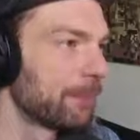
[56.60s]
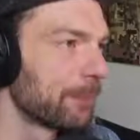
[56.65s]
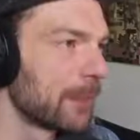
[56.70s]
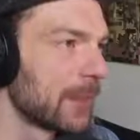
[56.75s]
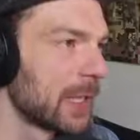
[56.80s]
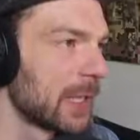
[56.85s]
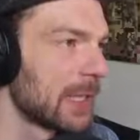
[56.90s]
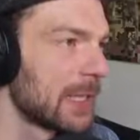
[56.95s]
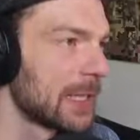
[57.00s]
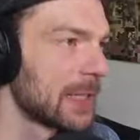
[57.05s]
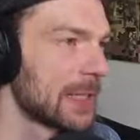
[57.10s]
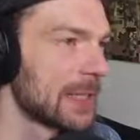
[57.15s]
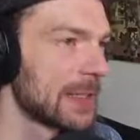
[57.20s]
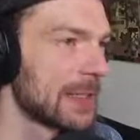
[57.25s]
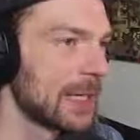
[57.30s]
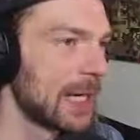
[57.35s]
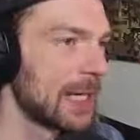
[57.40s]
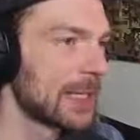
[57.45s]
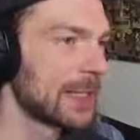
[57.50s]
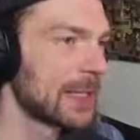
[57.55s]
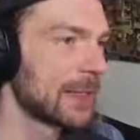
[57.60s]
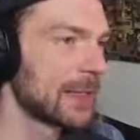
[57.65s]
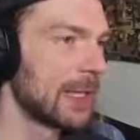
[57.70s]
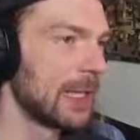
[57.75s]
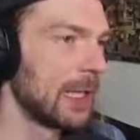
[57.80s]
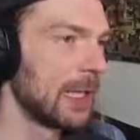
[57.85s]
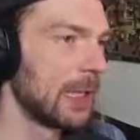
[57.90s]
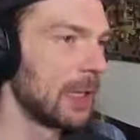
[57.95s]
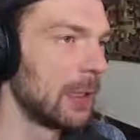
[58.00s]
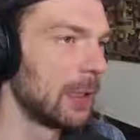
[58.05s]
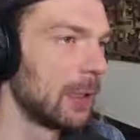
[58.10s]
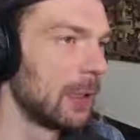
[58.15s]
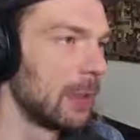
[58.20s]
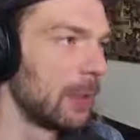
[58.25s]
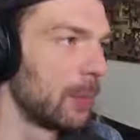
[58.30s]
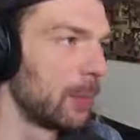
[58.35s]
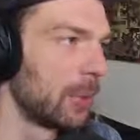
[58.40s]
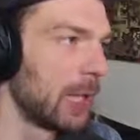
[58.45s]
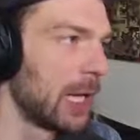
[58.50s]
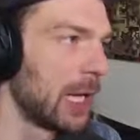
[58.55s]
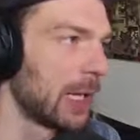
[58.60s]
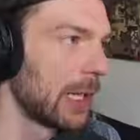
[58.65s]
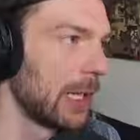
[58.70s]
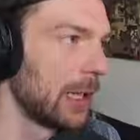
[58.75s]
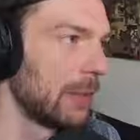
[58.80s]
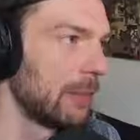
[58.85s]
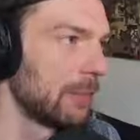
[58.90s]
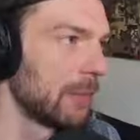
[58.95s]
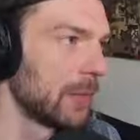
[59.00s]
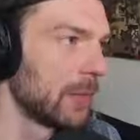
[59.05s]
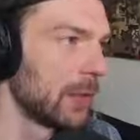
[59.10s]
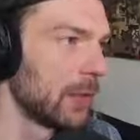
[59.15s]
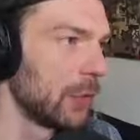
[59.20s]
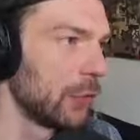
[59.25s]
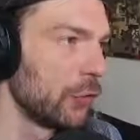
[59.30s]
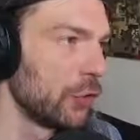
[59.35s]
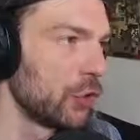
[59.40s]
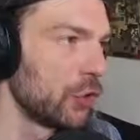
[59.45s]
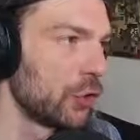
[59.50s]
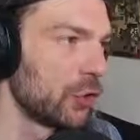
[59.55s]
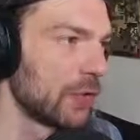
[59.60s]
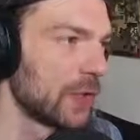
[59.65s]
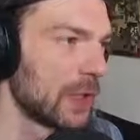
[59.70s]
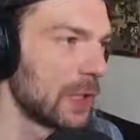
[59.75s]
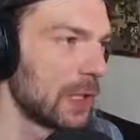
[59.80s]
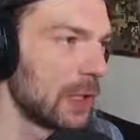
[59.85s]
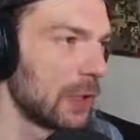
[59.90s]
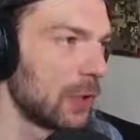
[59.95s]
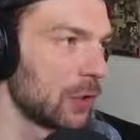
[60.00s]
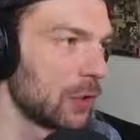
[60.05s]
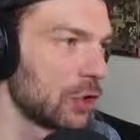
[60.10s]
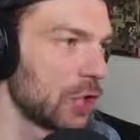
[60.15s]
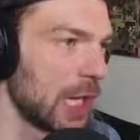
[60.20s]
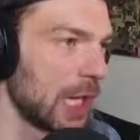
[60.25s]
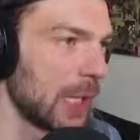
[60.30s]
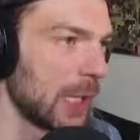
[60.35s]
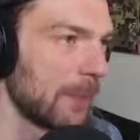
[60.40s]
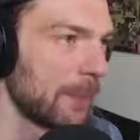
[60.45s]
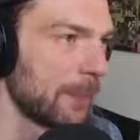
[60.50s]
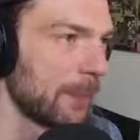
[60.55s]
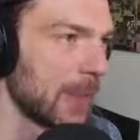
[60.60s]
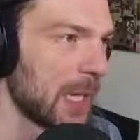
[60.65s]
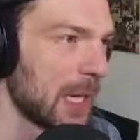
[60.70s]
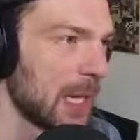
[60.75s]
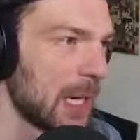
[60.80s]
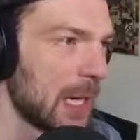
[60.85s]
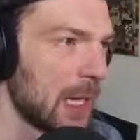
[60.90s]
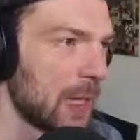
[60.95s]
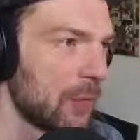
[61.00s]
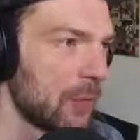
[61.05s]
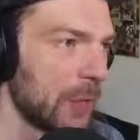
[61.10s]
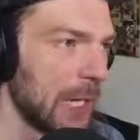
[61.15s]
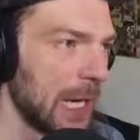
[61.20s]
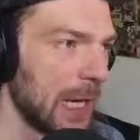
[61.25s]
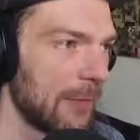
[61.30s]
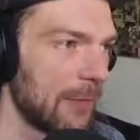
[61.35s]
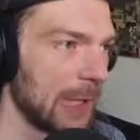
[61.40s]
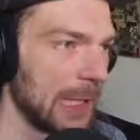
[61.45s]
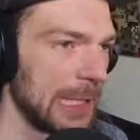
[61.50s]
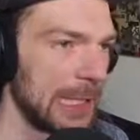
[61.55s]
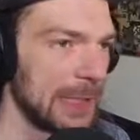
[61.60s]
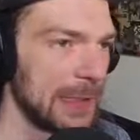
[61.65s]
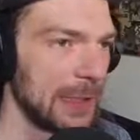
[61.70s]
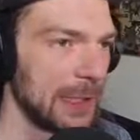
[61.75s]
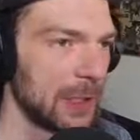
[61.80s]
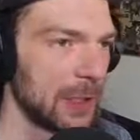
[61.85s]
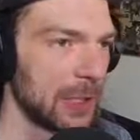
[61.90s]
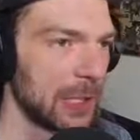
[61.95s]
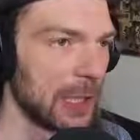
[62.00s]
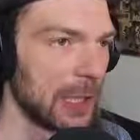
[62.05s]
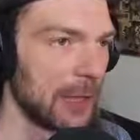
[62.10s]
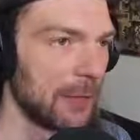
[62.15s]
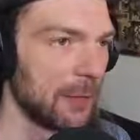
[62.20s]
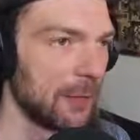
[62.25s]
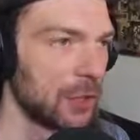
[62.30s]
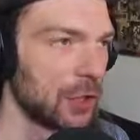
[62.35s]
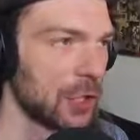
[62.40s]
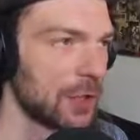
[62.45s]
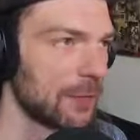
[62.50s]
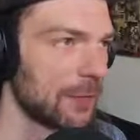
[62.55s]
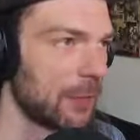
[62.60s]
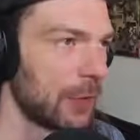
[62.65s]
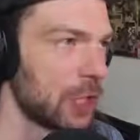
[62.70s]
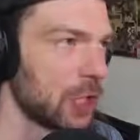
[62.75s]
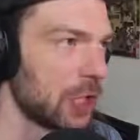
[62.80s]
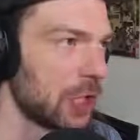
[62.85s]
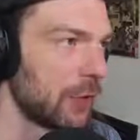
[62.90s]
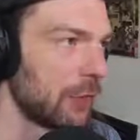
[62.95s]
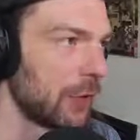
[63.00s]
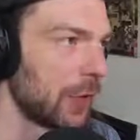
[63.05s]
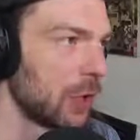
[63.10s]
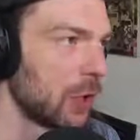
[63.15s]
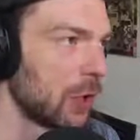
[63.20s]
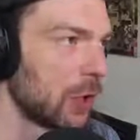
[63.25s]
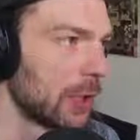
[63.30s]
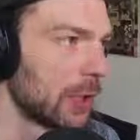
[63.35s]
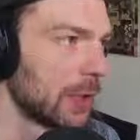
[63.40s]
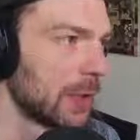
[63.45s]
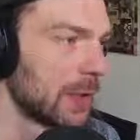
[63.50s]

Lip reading: This is the SSL plugin. You choose it in your channel. We have a lead here that I have just freshly recorded.